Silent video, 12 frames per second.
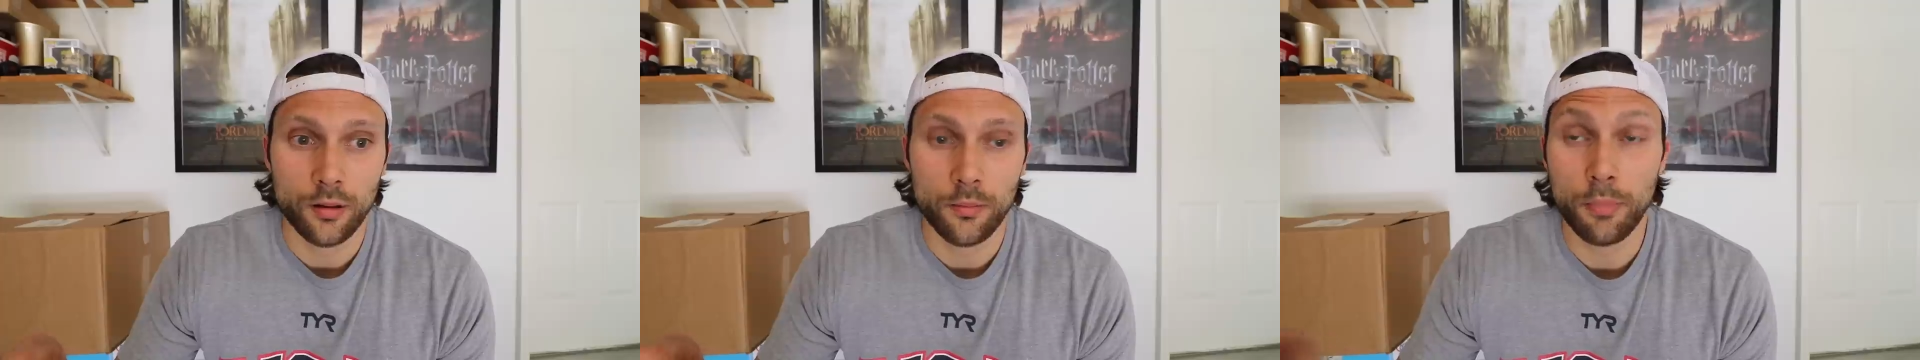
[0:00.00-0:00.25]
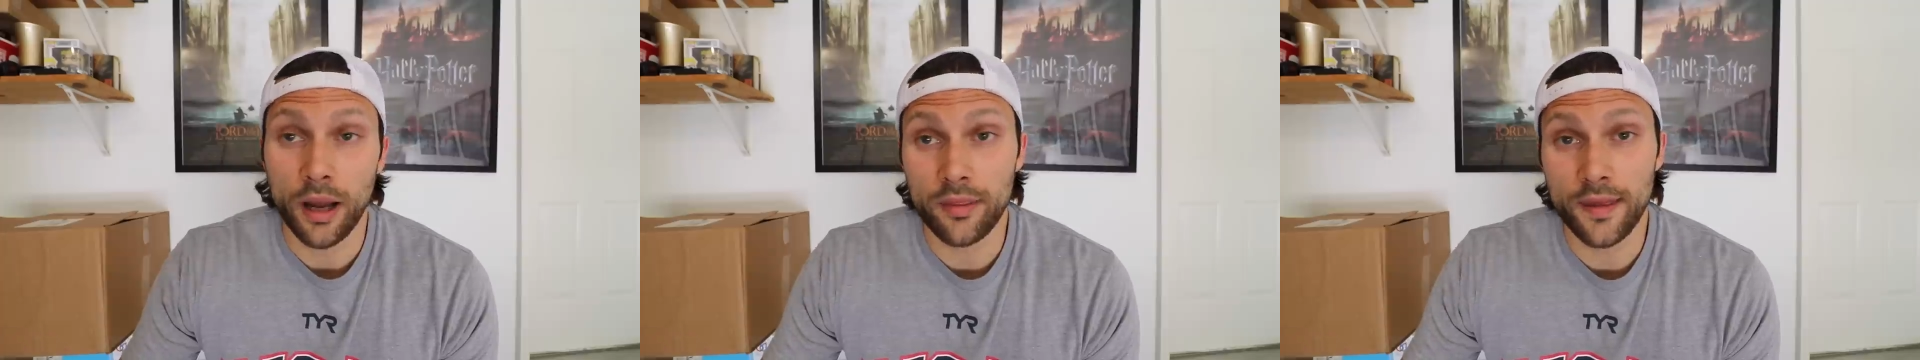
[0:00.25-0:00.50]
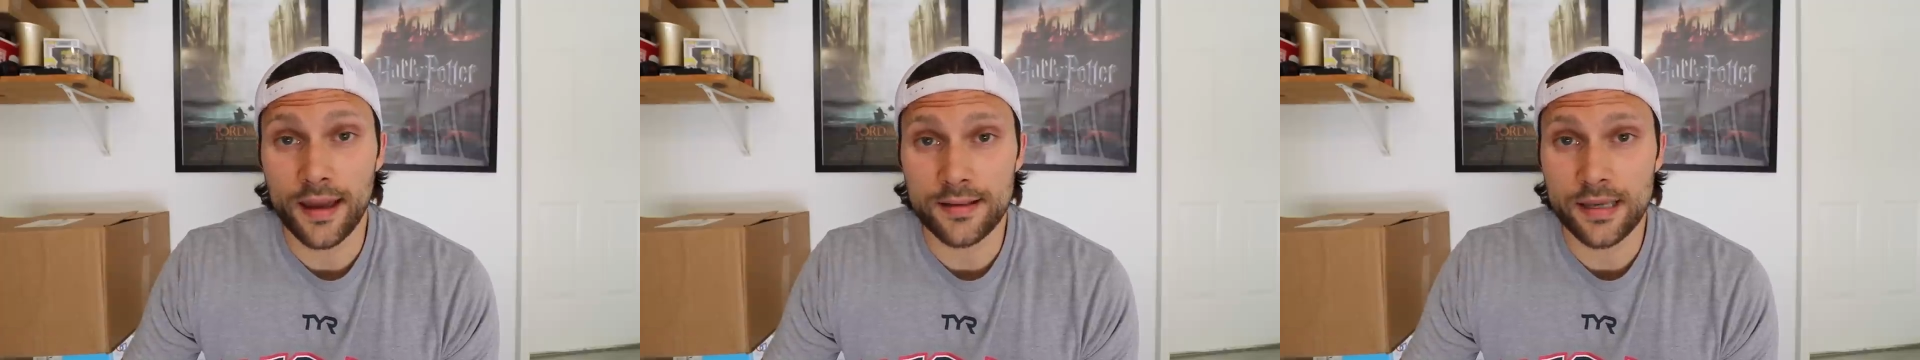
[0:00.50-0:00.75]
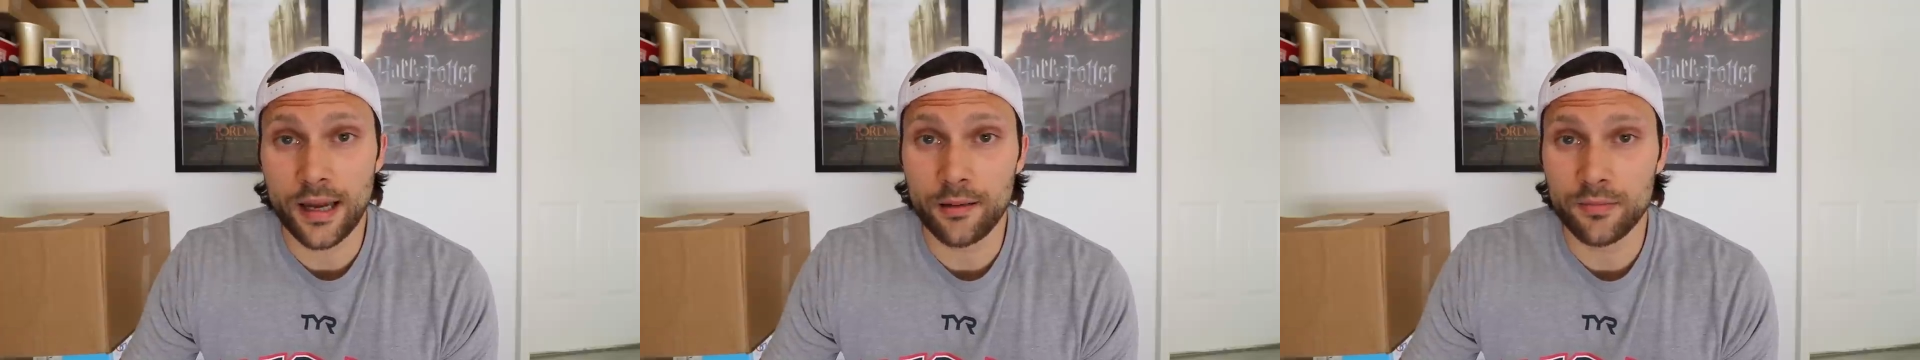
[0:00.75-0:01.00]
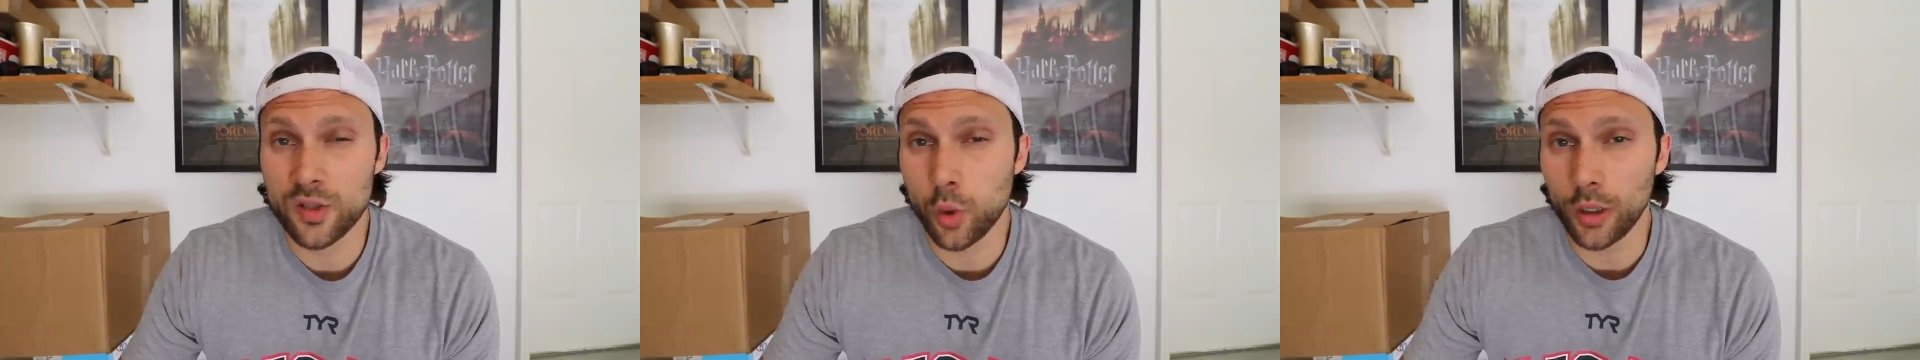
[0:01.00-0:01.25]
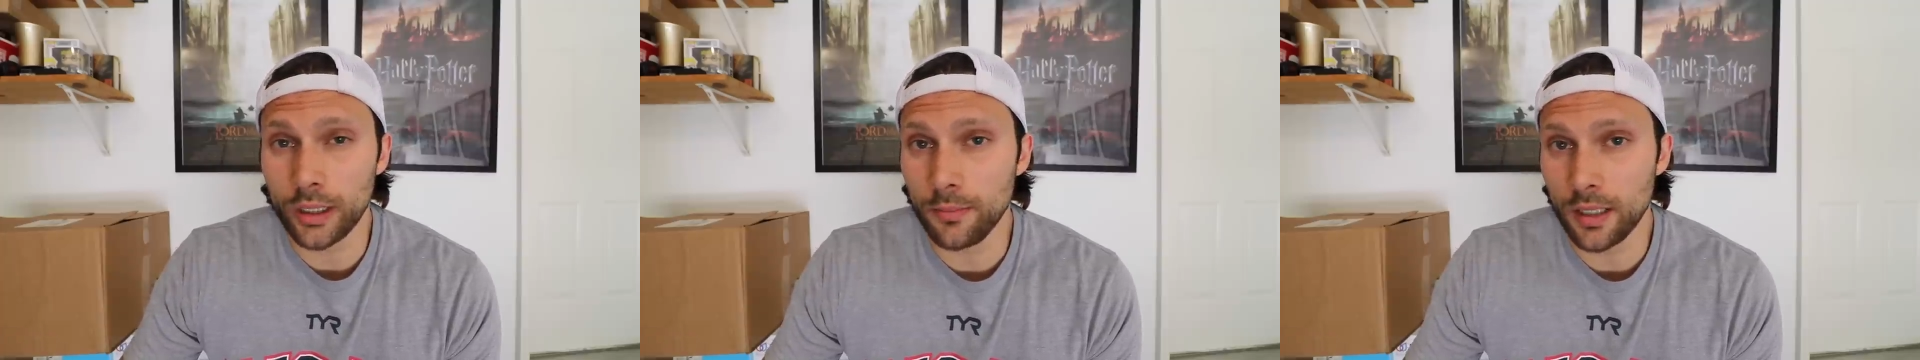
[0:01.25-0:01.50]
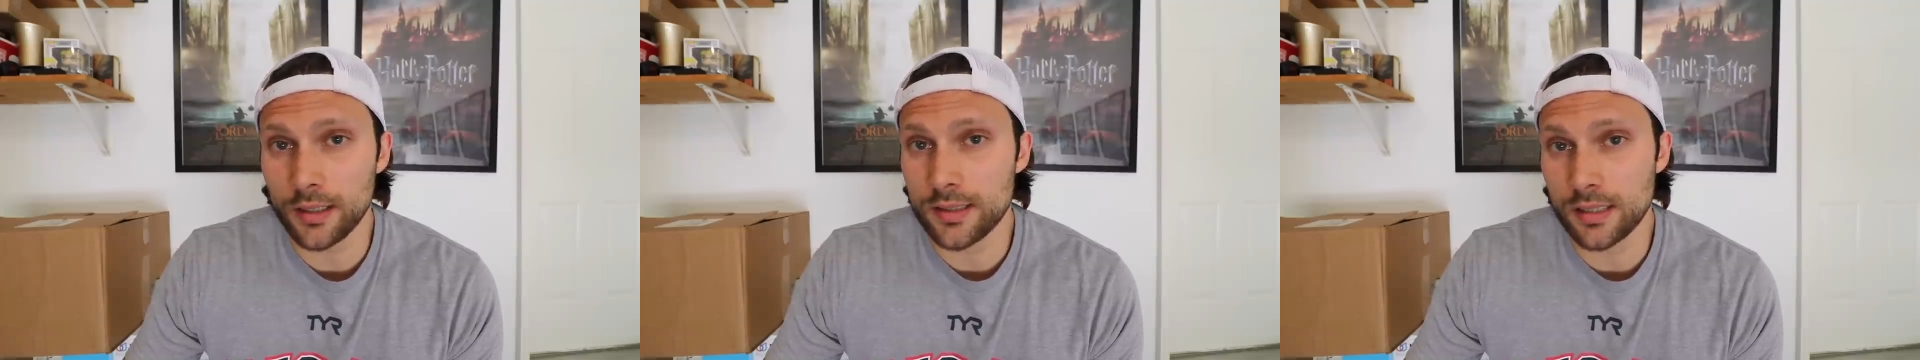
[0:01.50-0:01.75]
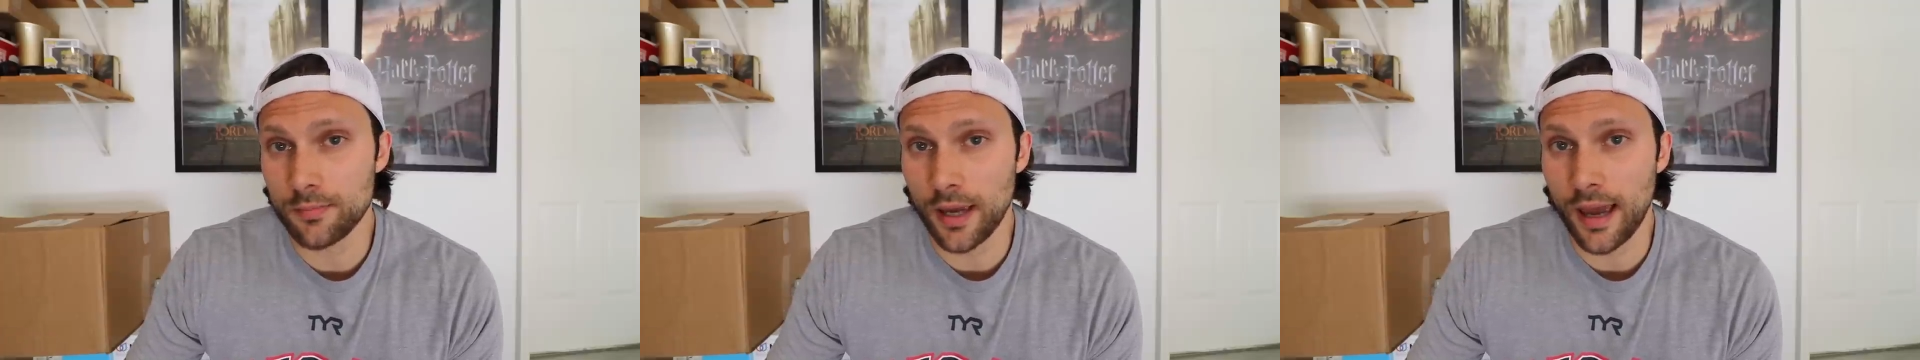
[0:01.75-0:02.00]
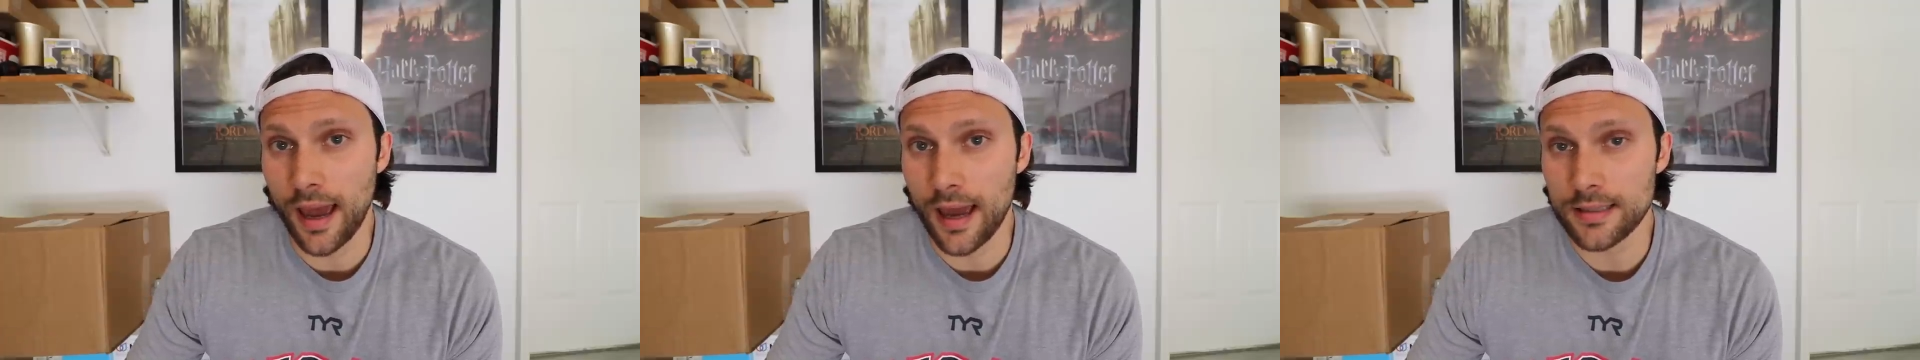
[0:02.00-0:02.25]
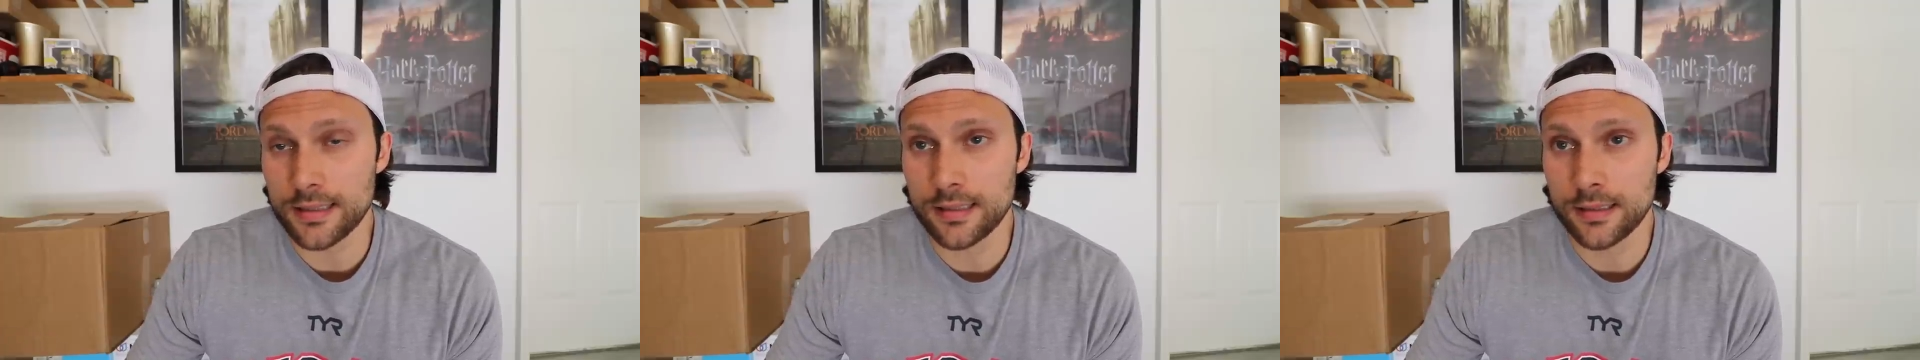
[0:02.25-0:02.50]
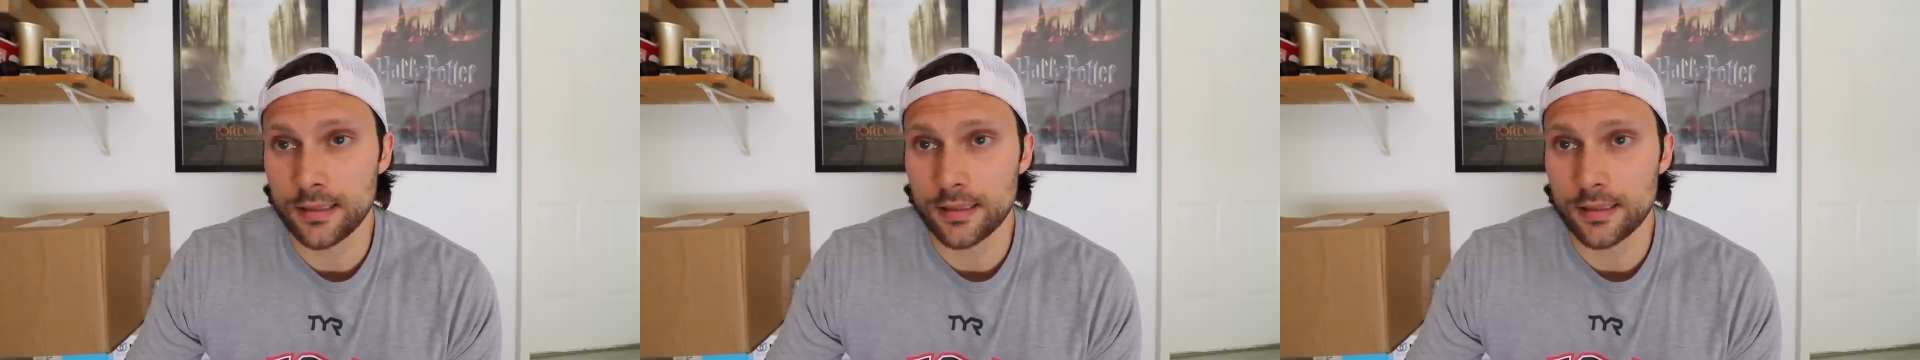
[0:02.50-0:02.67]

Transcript: By that time, 20 minutes had passed